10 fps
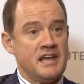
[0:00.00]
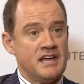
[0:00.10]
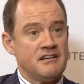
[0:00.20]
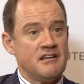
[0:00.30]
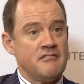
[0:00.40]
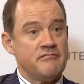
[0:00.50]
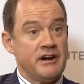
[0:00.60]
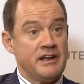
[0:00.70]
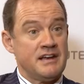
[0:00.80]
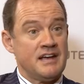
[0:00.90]
hit
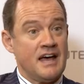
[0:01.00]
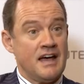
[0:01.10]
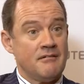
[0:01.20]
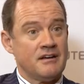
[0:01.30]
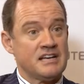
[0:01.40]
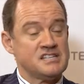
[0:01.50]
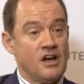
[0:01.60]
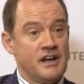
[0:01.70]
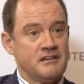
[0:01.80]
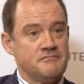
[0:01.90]
very
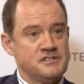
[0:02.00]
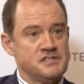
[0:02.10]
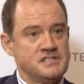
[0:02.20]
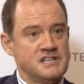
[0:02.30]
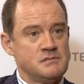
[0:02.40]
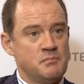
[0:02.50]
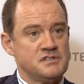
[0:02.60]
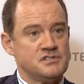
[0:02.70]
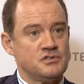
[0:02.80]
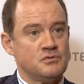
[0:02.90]
exciting efficiencies,
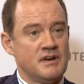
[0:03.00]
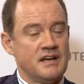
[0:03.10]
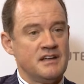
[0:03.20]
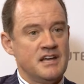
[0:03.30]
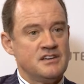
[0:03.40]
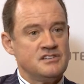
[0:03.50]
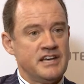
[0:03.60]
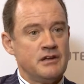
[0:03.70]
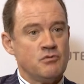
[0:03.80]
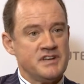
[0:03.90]
but to
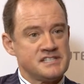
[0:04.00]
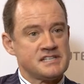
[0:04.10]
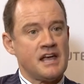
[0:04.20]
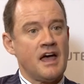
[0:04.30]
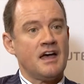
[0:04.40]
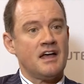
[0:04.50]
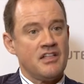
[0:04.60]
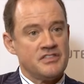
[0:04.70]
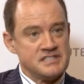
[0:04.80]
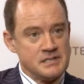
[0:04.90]
de-risk
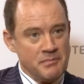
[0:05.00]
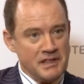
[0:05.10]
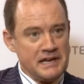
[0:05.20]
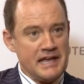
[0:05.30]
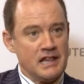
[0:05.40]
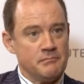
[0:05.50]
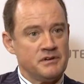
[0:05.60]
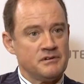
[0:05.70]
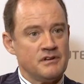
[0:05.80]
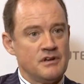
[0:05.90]
the stability
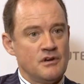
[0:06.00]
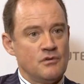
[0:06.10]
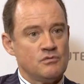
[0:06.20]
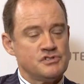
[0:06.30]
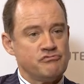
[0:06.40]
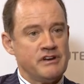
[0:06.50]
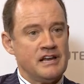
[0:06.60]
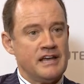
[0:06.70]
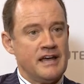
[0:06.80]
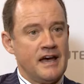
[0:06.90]
element was
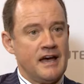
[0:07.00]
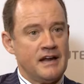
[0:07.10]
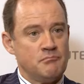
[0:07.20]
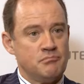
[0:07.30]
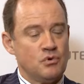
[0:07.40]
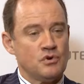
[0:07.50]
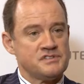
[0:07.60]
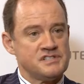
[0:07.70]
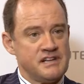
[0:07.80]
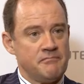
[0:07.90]
really an
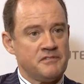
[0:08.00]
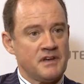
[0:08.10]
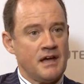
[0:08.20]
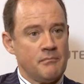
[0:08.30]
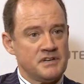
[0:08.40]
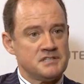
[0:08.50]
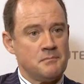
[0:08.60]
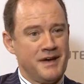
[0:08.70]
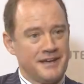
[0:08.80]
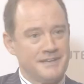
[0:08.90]
important step for the company to
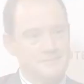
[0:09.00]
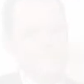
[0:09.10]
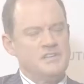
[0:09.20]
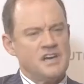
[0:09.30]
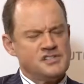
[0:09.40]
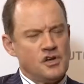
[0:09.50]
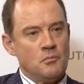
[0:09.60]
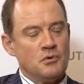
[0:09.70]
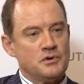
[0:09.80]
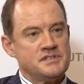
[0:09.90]
make. The
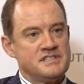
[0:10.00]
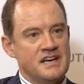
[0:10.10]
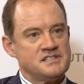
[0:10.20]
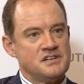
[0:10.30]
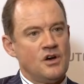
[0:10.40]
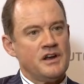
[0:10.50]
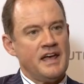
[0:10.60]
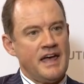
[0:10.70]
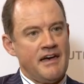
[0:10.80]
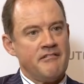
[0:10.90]
Dyesol board does not
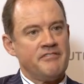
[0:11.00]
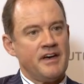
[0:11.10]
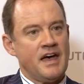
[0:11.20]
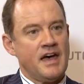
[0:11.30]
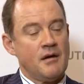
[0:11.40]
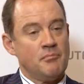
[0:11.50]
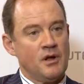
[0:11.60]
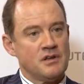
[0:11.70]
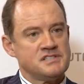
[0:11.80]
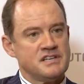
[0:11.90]
have a
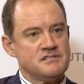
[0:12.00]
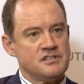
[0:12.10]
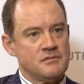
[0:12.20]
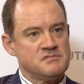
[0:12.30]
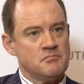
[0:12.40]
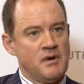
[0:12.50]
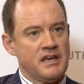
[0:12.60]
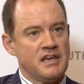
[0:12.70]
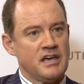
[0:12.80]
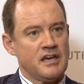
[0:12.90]
policy in terms of
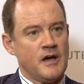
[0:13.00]
making